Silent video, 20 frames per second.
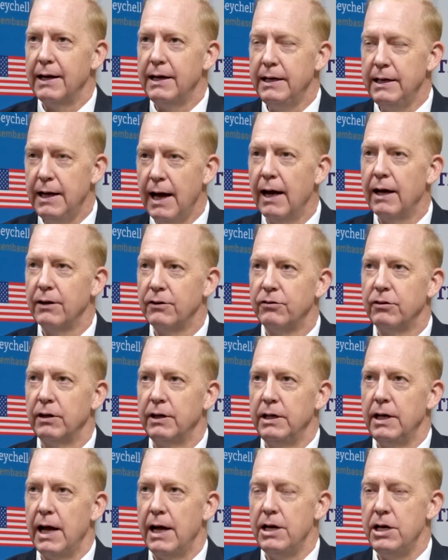yes
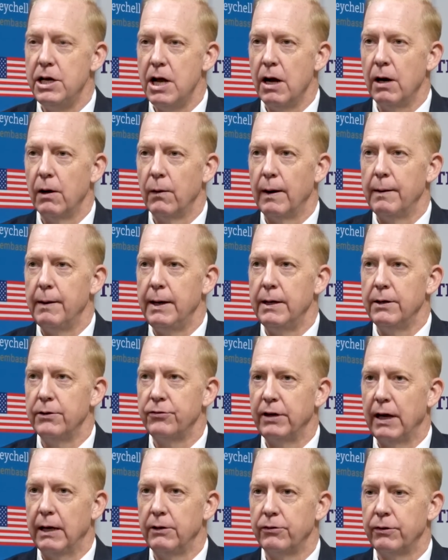and no, in a
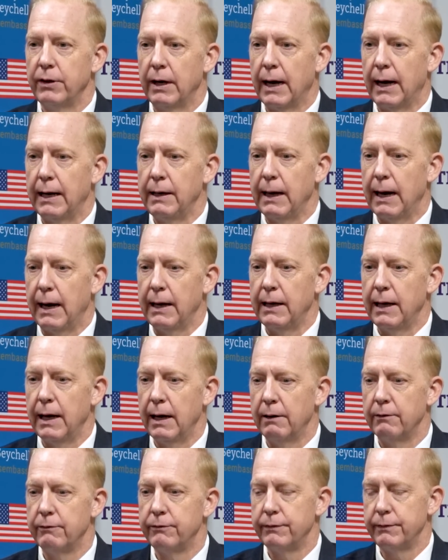sense that I
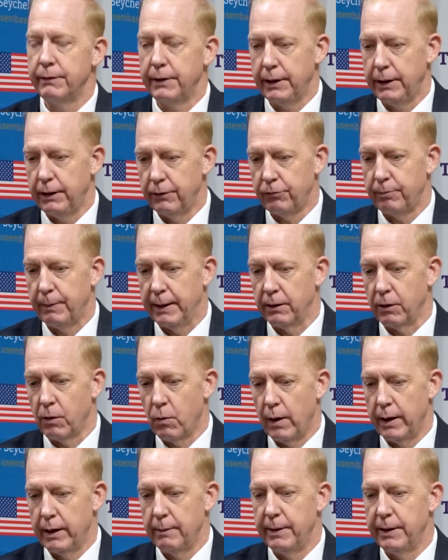have spent
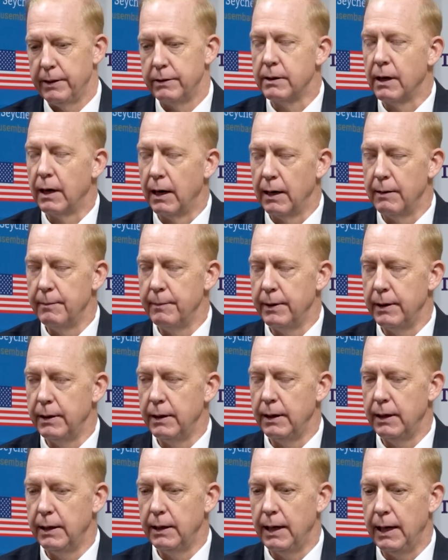quite a bit of time
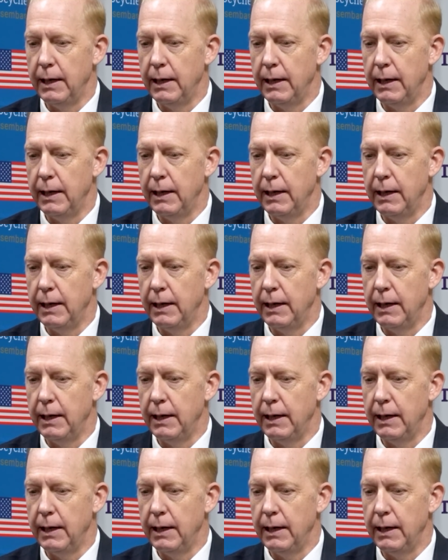in